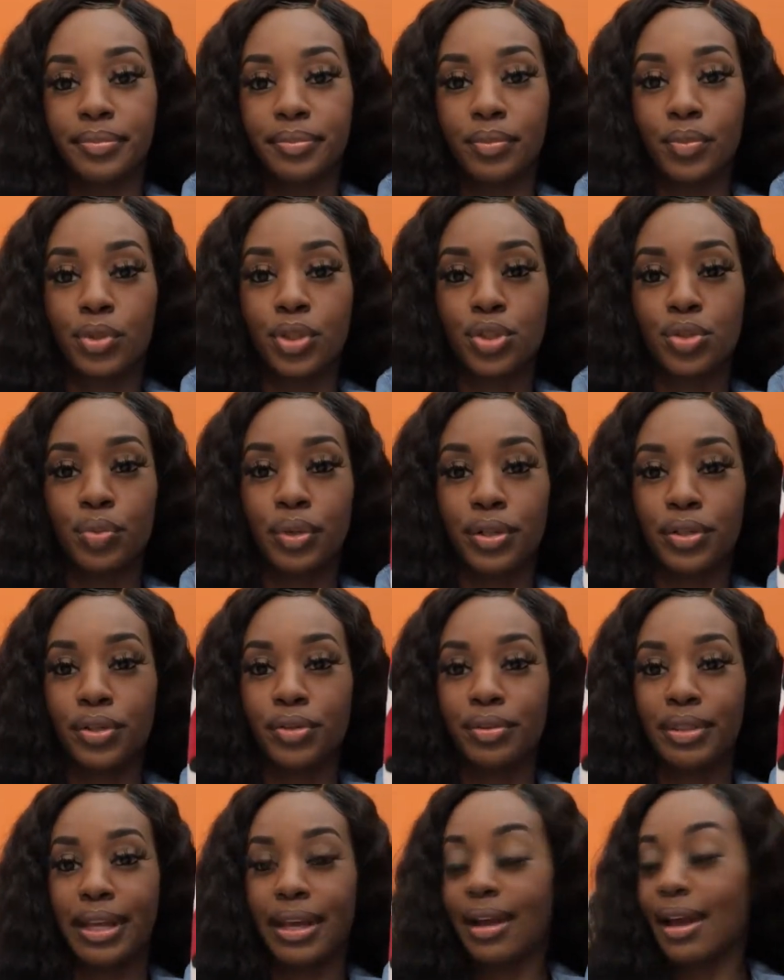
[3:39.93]
Which one do you
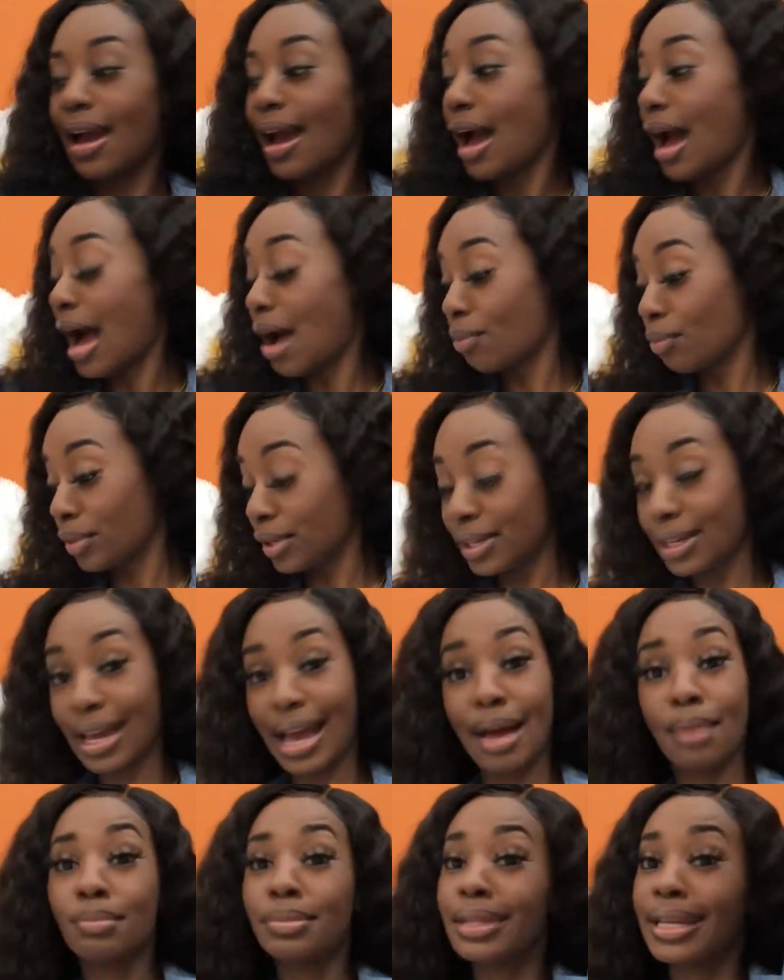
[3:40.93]
think? I'm really
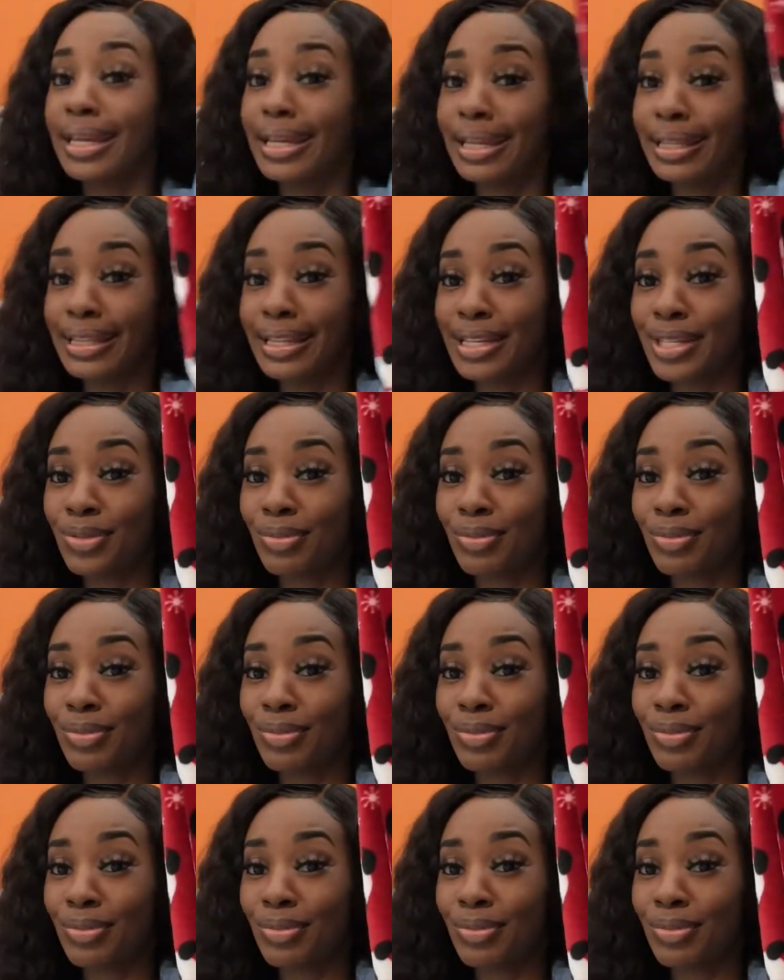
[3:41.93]
I'm thinking this